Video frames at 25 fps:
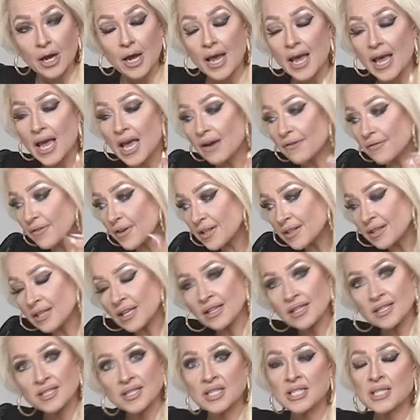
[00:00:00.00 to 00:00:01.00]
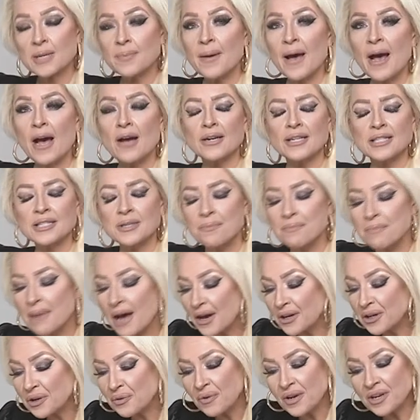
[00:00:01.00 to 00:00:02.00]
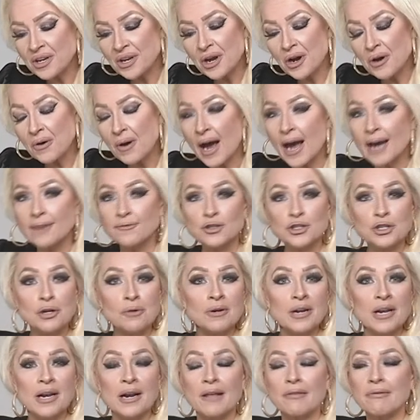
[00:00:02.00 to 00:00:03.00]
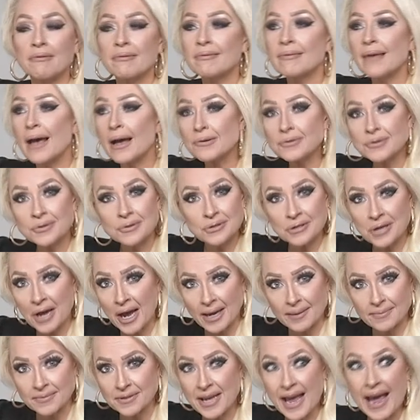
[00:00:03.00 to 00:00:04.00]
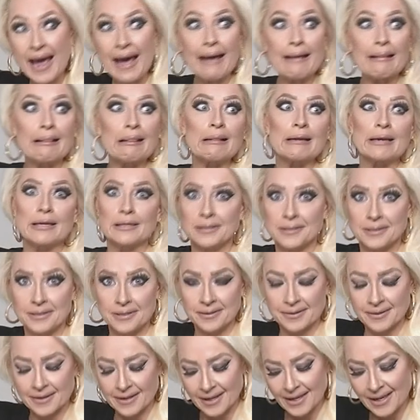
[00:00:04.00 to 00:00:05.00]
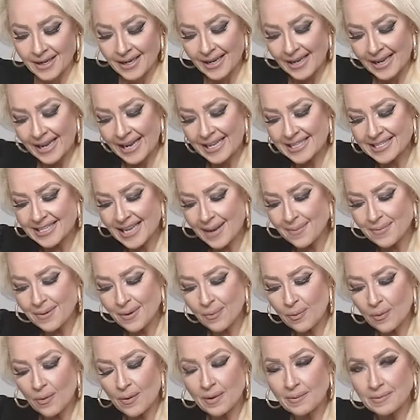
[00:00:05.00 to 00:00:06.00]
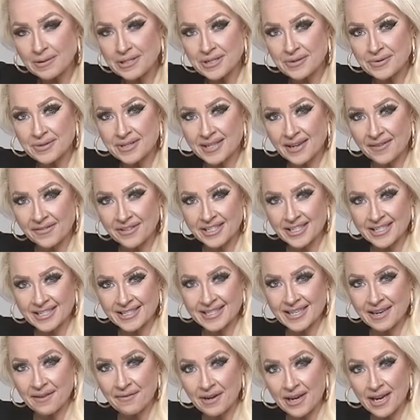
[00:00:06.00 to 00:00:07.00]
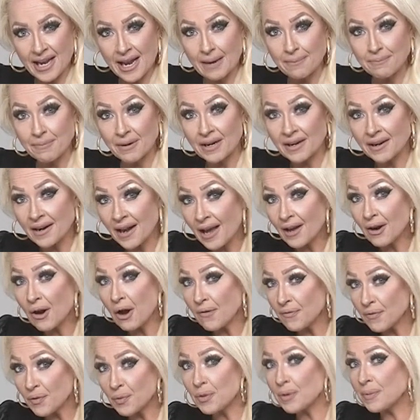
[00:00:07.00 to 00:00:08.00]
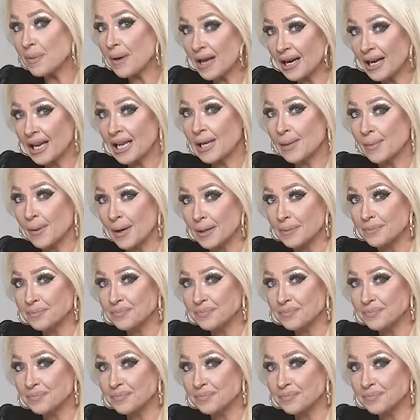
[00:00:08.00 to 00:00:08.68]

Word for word: Everything this is about, it's a mounting we know. I've shown it a thousand times, at least. It's I D number one one two one seven seven eight, but not often with Paraíba.